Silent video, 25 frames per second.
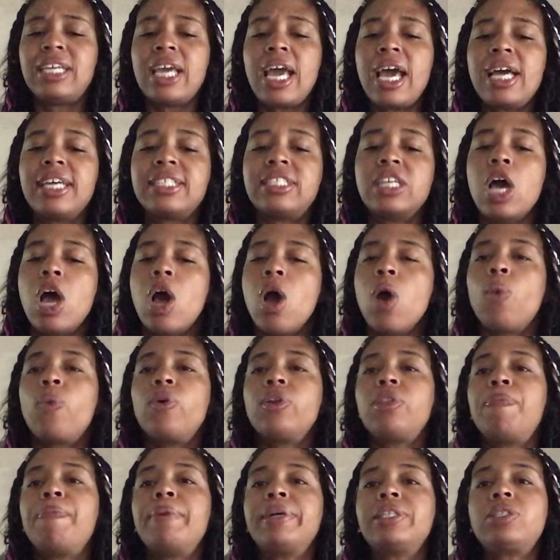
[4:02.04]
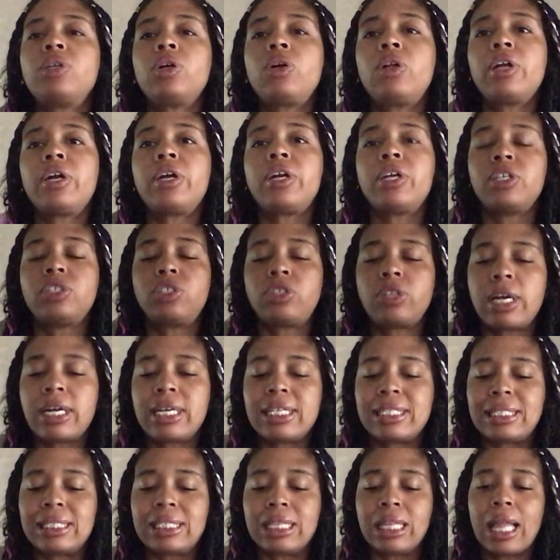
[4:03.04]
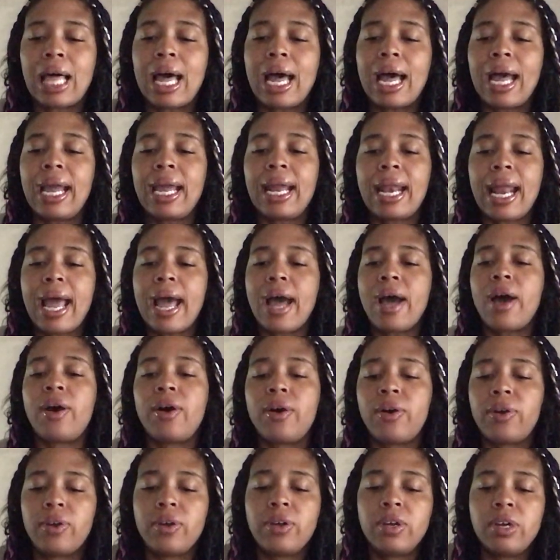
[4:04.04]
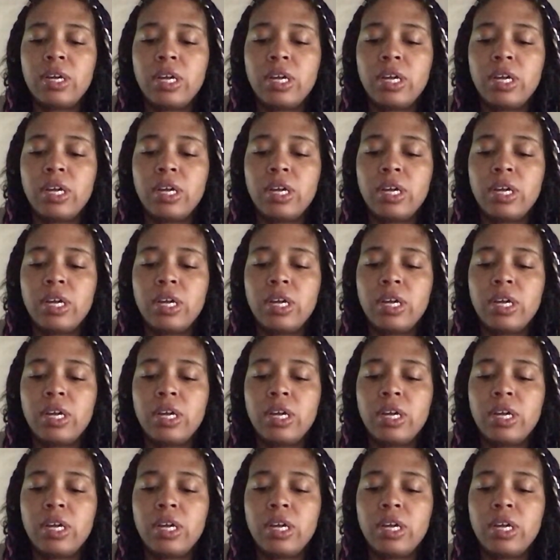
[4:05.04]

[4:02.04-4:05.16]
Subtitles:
Yes. With mental clarity, trying to slide out.